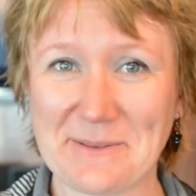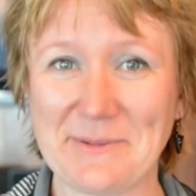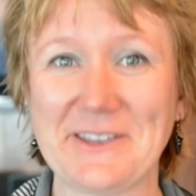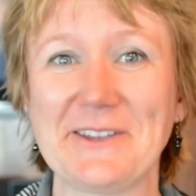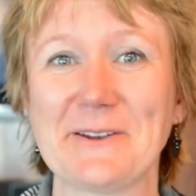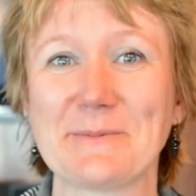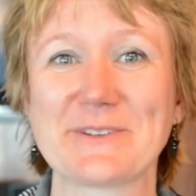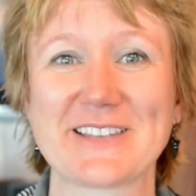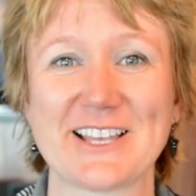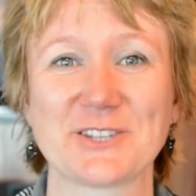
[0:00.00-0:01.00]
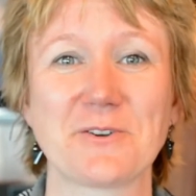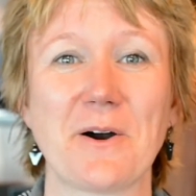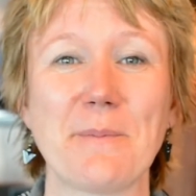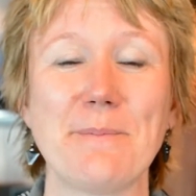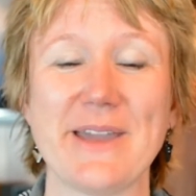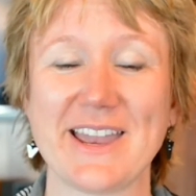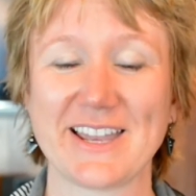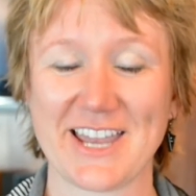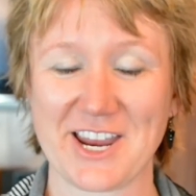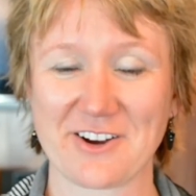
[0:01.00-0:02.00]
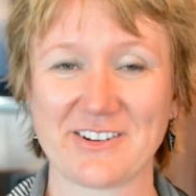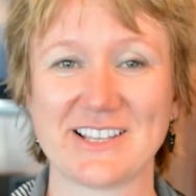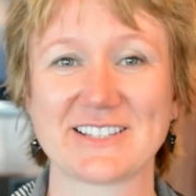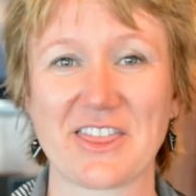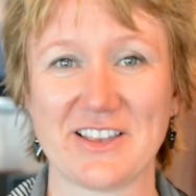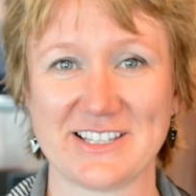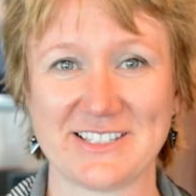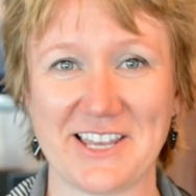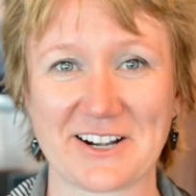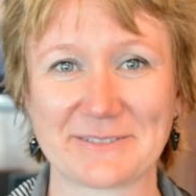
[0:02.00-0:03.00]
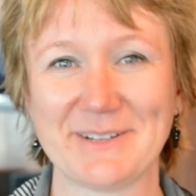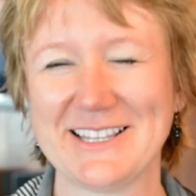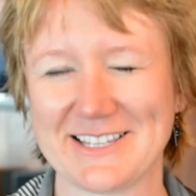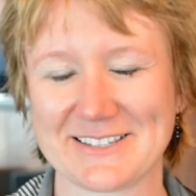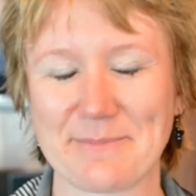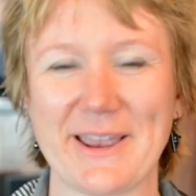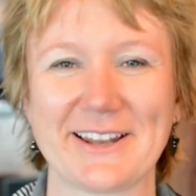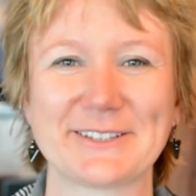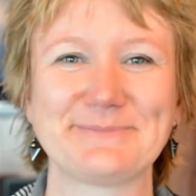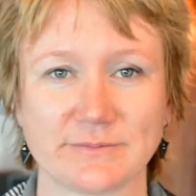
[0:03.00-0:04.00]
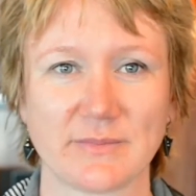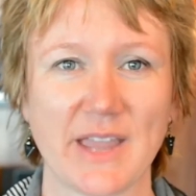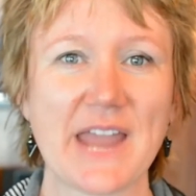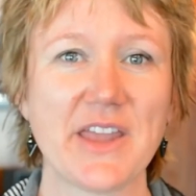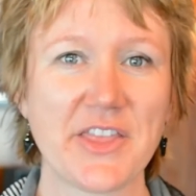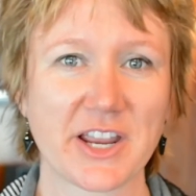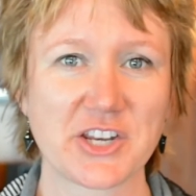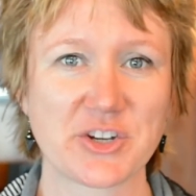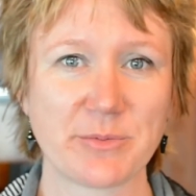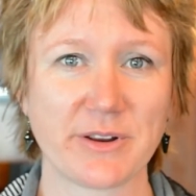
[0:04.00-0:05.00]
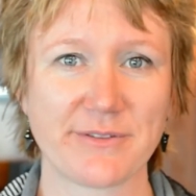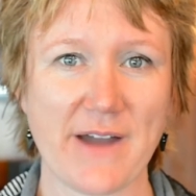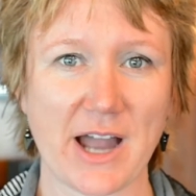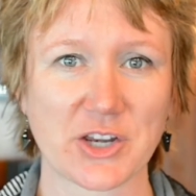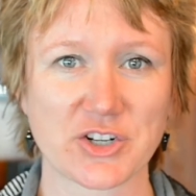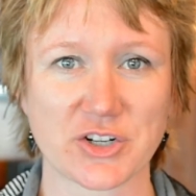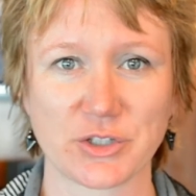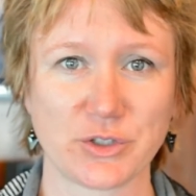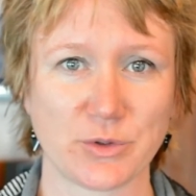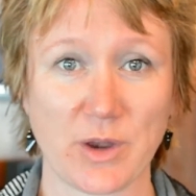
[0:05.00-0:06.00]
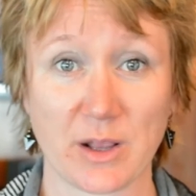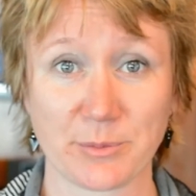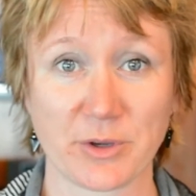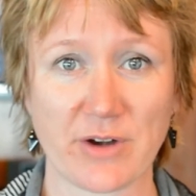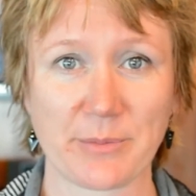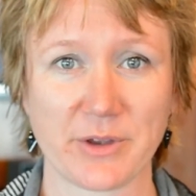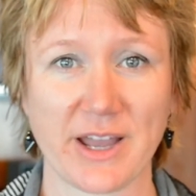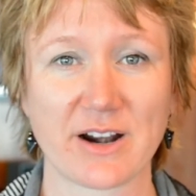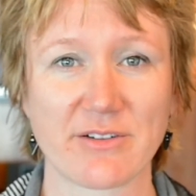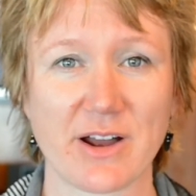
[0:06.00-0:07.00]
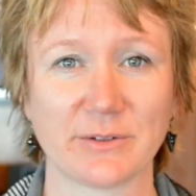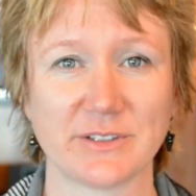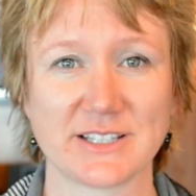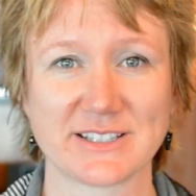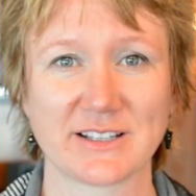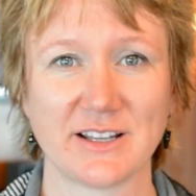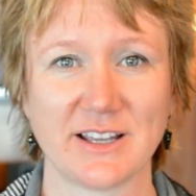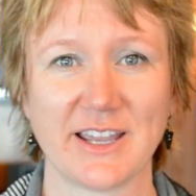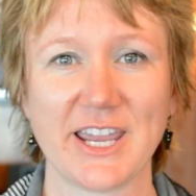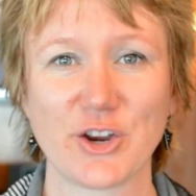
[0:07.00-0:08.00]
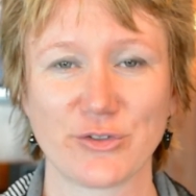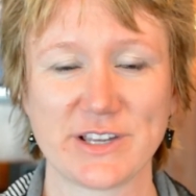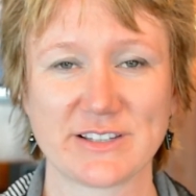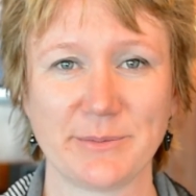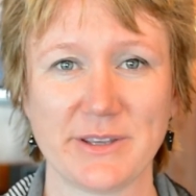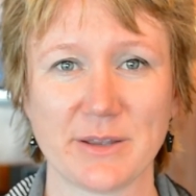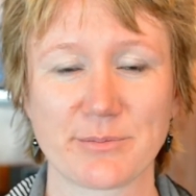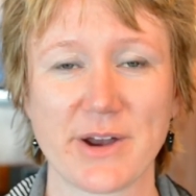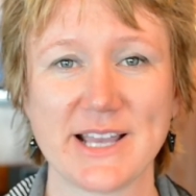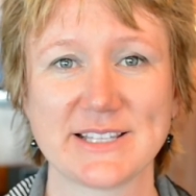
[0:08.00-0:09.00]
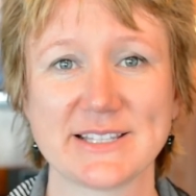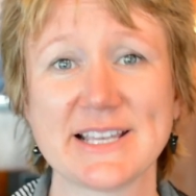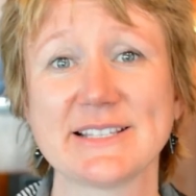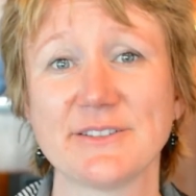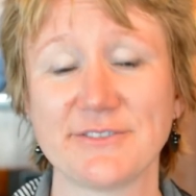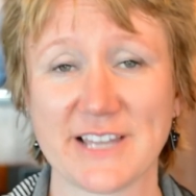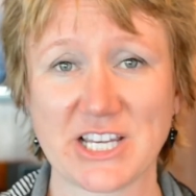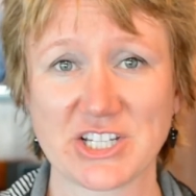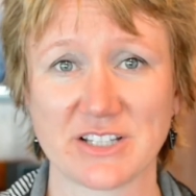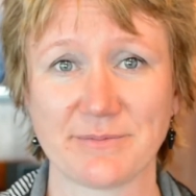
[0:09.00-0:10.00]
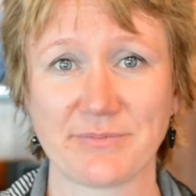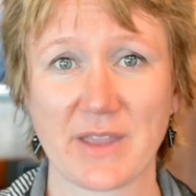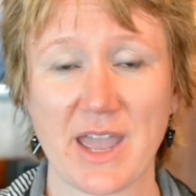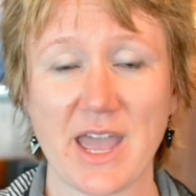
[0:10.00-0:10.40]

Condominiums saw a big increase this year, anticipated. Another contributing factor to help you wrap your head around this increase in median prices is inflation.